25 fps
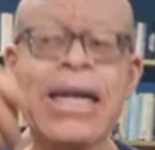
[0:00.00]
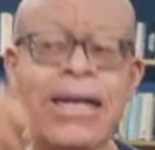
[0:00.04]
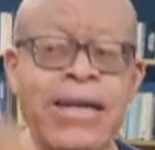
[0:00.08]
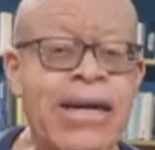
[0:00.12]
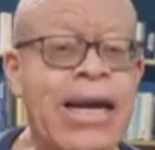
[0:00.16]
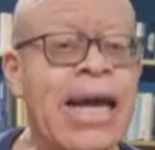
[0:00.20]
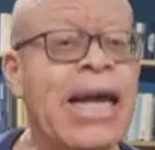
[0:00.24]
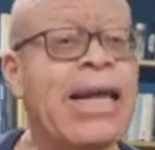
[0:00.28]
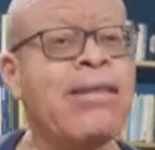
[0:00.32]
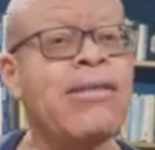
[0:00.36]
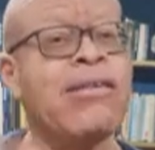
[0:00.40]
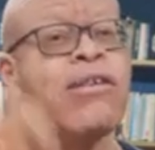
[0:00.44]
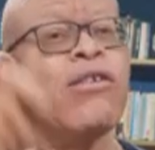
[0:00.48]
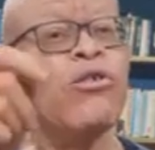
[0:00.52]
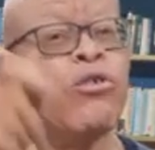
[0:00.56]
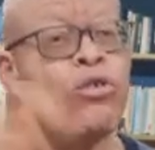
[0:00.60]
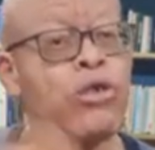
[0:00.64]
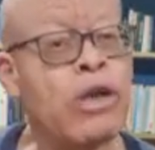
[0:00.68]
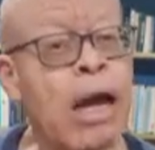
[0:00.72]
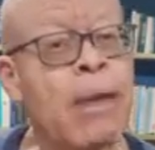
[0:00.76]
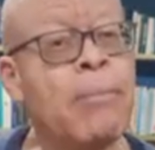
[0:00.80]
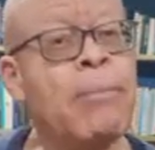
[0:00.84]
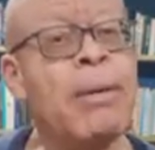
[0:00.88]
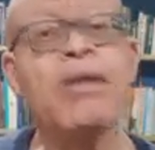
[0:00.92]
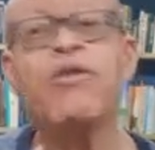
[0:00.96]
the
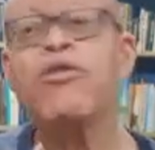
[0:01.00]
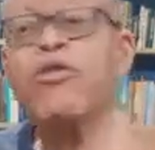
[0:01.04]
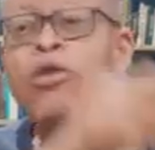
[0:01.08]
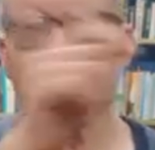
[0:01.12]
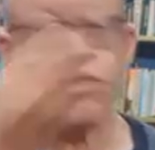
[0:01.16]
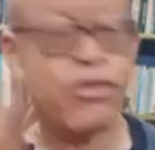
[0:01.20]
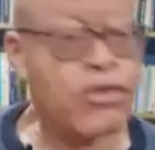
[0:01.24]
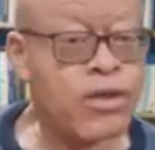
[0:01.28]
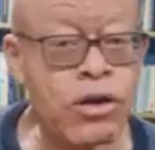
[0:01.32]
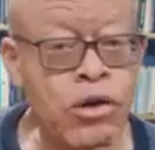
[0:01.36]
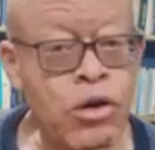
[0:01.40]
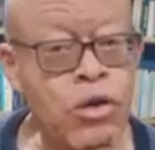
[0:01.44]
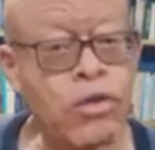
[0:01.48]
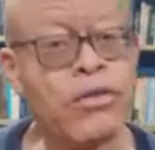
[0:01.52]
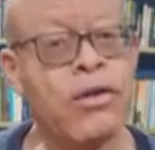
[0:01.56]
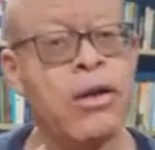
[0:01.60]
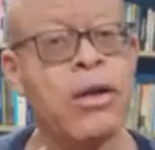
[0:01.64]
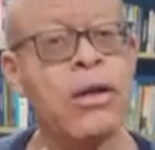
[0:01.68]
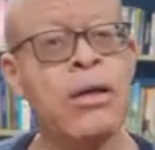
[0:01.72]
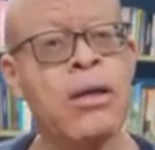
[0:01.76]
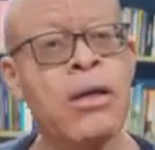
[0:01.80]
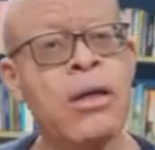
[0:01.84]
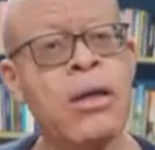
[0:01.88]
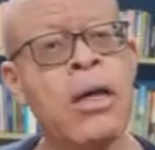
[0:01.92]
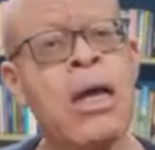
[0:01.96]
ethical dimension
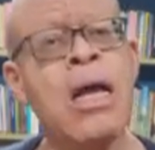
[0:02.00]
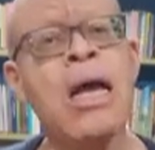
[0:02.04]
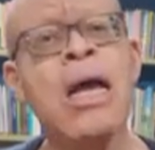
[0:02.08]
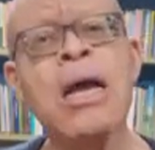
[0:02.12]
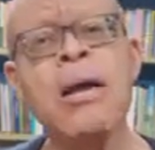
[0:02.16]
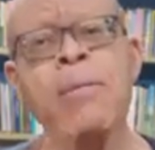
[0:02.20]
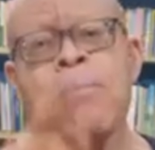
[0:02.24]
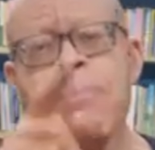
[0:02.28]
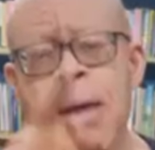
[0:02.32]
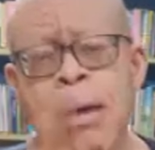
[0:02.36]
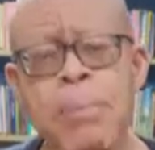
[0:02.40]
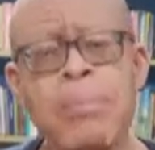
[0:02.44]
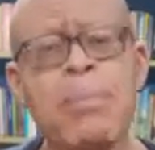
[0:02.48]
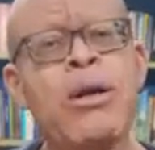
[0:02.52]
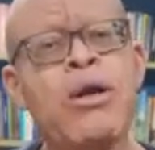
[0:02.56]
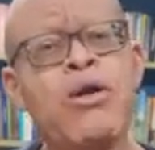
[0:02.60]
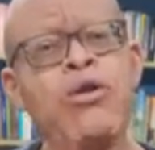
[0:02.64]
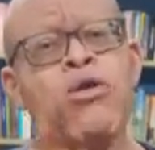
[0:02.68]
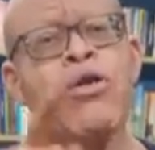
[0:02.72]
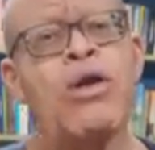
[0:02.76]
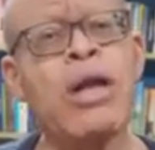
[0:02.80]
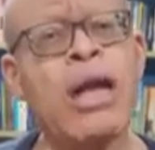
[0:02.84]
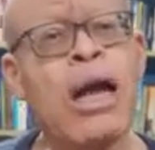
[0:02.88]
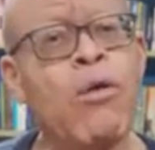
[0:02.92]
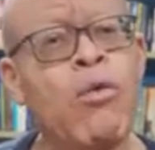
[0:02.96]
seriously, maybe
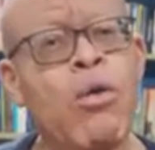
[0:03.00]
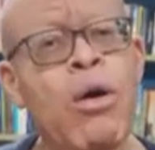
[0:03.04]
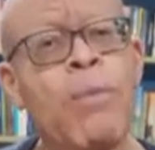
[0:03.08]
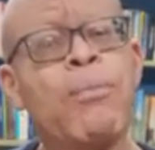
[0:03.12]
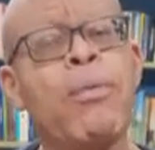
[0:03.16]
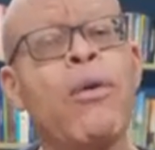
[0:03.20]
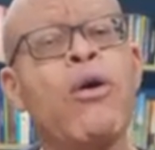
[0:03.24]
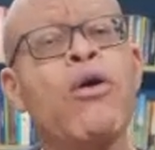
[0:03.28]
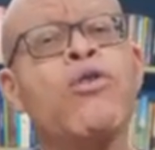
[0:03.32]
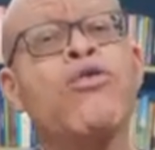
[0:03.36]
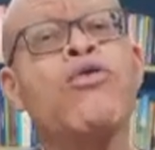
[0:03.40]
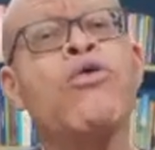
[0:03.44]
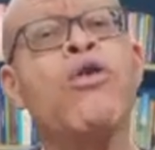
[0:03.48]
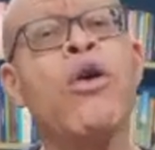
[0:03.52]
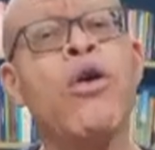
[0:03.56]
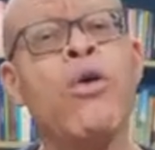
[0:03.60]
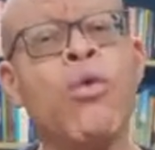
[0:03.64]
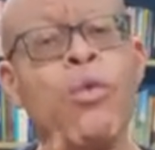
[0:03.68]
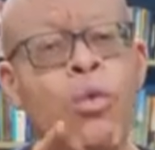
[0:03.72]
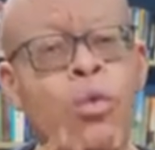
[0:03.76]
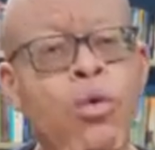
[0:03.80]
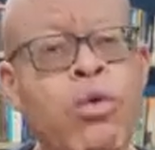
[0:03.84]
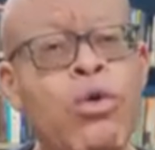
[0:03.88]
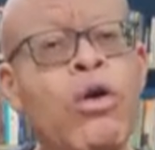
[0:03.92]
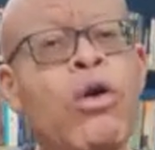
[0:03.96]
nuclear weapons
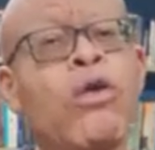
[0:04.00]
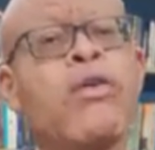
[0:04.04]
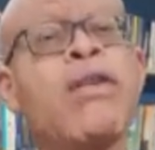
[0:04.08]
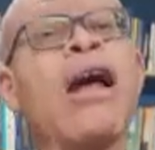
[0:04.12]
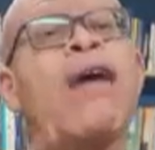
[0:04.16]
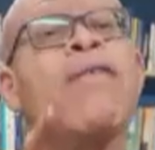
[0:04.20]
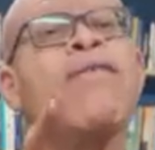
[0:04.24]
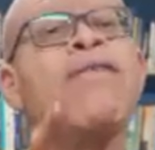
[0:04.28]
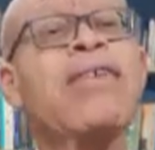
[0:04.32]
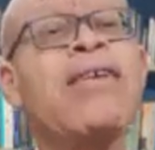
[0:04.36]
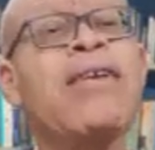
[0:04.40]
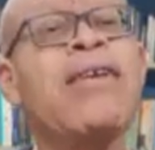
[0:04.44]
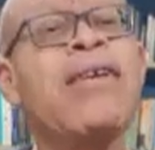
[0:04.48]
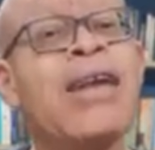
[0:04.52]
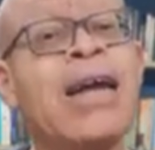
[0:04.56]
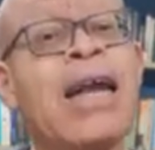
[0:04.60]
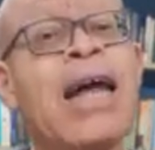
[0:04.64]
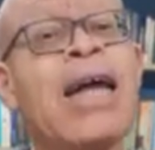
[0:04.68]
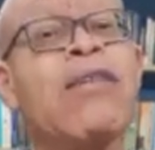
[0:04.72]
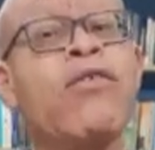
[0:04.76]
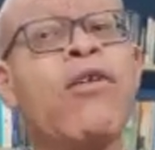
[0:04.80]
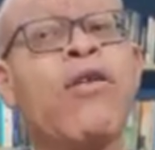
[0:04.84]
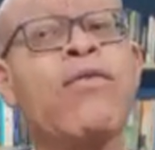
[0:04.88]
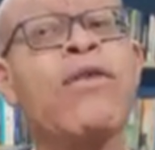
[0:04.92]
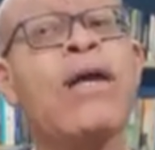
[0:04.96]
would not have seen the
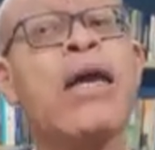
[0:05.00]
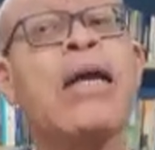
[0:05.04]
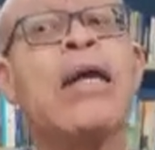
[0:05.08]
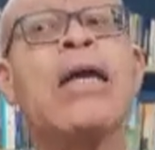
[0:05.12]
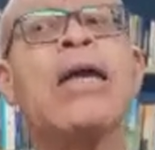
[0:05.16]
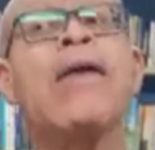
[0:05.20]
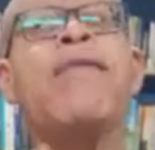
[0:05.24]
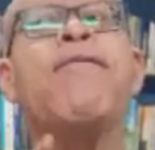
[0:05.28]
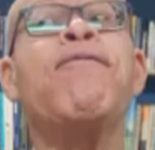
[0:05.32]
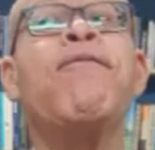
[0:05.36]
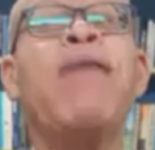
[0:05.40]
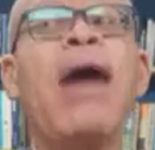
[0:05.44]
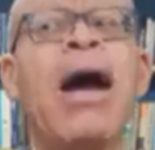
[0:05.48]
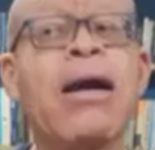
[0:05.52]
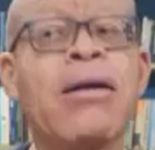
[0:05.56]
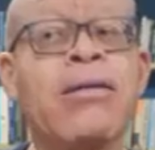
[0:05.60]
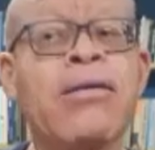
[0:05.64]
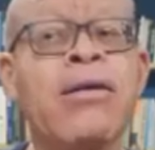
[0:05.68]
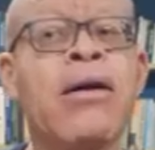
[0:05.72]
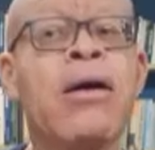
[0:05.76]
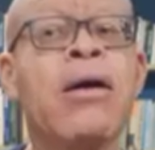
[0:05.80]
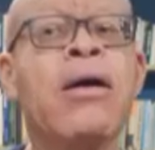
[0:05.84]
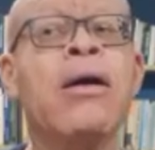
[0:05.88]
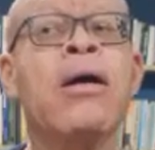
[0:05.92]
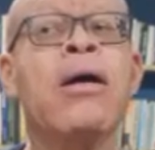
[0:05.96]
light of day. In
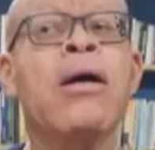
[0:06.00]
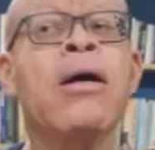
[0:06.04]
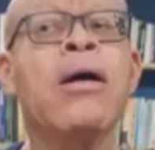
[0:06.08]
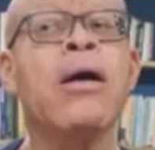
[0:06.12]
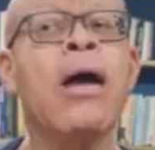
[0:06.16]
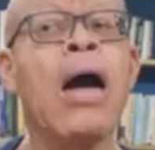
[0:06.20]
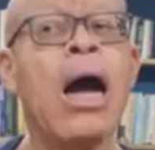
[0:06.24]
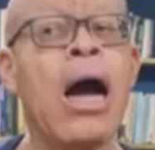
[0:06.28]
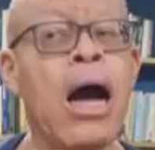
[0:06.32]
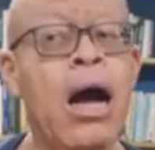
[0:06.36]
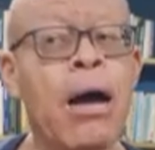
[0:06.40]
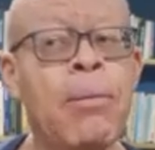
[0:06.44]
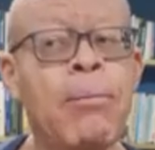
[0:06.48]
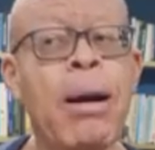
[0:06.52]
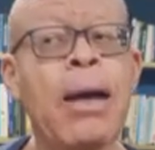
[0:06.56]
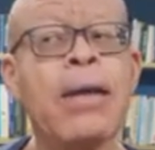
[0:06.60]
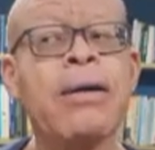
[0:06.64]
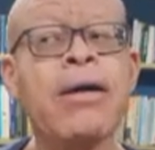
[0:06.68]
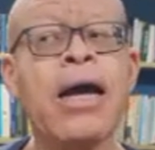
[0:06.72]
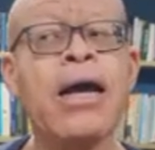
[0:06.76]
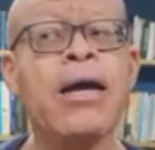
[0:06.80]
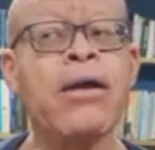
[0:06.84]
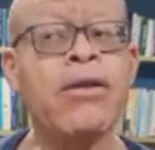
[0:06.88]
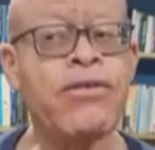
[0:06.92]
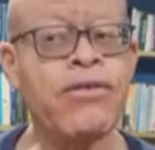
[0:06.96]
fact,
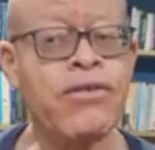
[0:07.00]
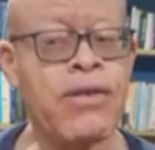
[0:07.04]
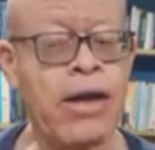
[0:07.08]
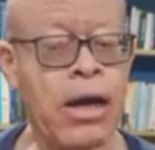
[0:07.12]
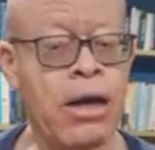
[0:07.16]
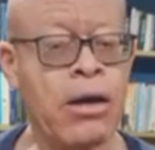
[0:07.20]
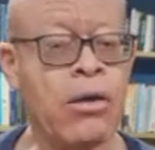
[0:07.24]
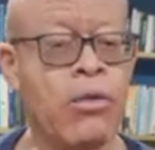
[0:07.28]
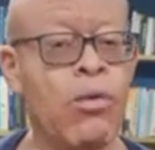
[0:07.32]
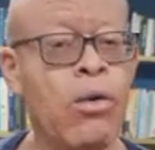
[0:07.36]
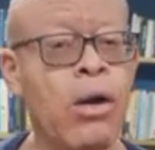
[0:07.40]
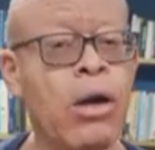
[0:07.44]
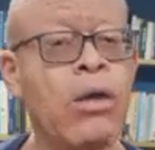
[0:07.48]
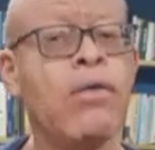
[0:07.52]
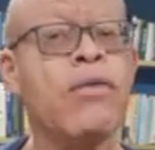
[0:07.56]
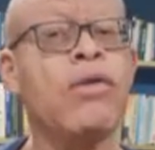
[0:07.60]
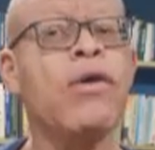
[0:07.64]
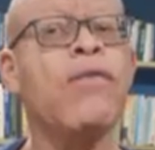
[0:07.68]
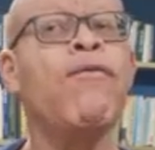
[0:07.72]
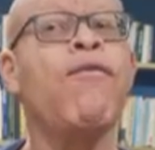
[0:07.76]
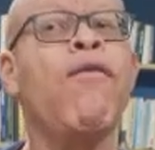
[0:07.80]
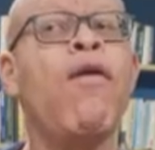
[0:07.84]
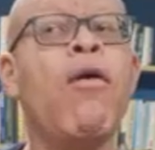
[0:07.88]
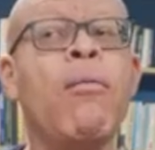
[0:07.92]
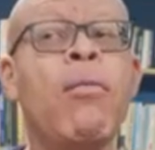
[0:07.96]
Albert Einstein, one of
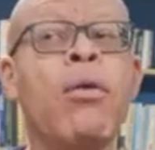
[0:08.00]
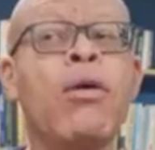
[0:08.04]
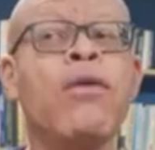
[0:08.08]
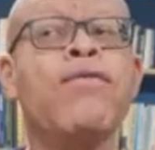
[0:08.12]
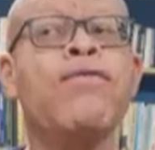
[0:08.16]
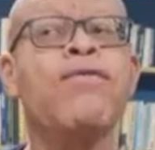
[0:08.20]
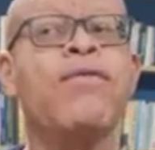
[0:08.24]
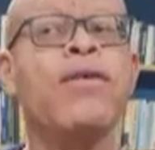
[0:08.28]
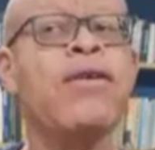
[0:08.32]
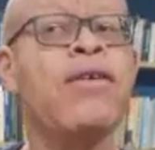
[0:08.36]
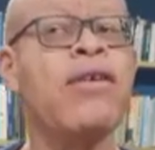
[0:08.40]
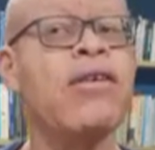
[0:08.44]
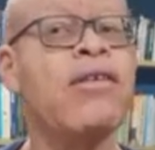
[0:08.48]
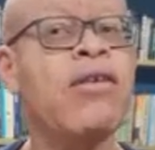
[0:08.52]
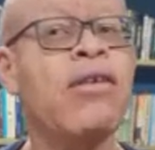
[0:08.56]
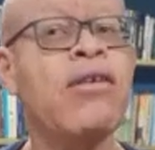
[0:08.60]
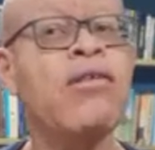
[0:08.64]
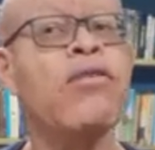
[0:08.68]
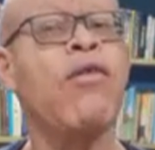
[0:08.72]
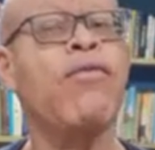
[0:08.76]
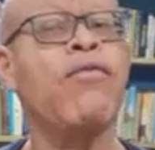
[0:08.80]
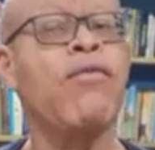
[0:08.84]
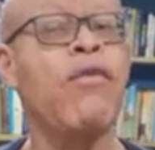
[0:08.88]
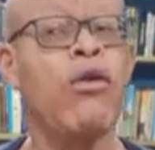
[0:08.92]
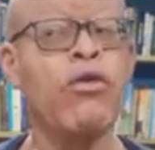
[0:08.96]
the foremost
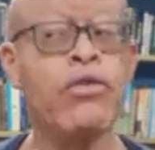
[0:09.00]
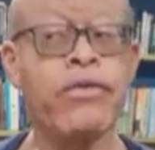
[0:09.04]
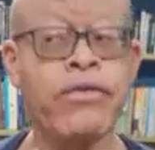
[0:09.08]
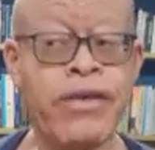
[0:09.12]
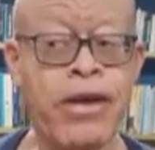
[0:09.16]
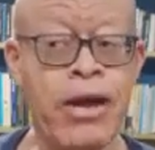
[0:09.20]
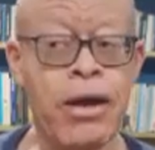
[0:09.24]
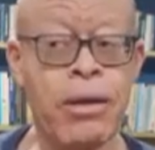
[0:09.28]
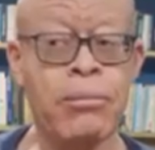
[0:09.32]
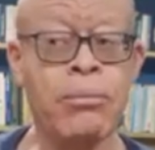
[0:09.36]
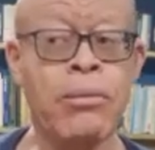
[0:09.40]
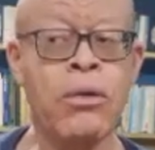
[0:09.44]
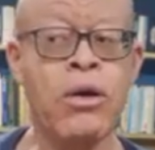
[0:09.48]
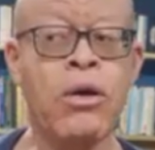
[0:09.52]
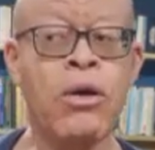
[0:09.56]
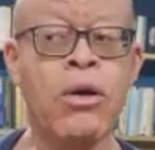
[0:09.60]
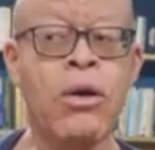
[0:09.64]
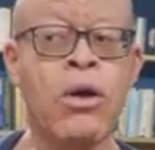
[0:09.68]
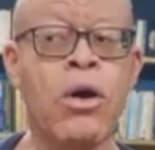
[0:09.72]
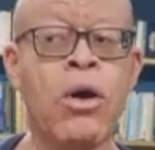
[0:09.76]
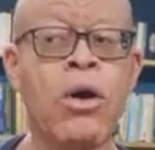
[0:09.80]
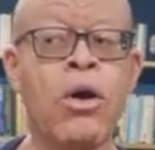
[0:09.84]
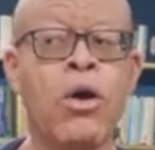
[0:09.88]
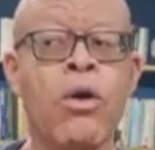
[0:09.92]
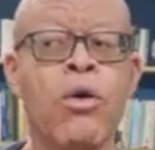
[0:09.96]
physicists of all time,
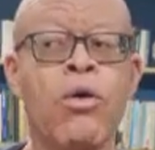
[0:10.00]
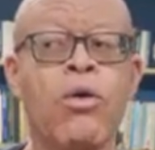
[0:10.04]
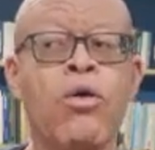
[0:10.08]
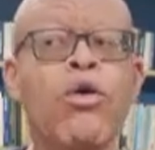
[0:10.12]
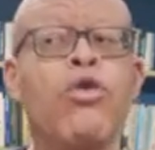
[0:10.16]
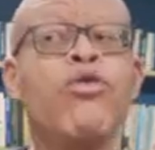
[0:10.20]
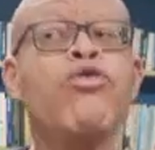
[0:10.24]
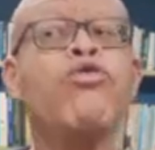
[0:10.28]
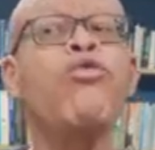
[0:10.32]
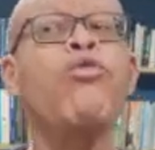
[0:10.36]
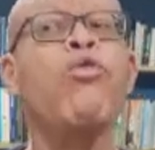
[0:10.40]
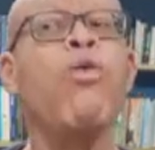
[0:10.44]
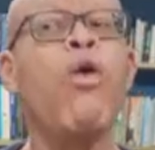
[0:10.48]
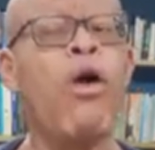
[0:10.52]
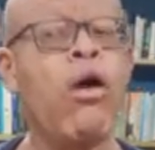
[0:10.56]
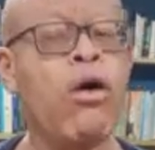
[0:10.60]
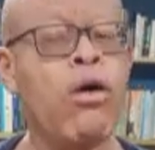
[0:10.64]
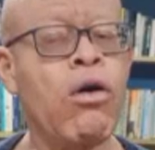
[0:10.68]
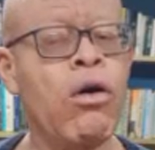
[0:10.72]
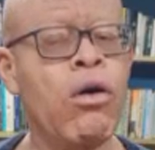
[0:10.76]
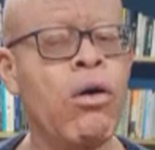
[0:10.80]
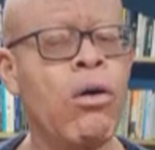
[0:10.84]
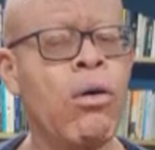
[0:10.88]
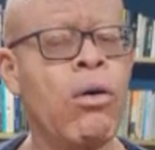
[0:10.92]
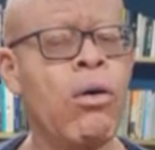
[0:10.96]
whose
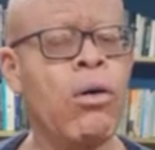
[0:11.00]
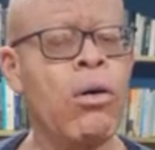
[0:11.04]
work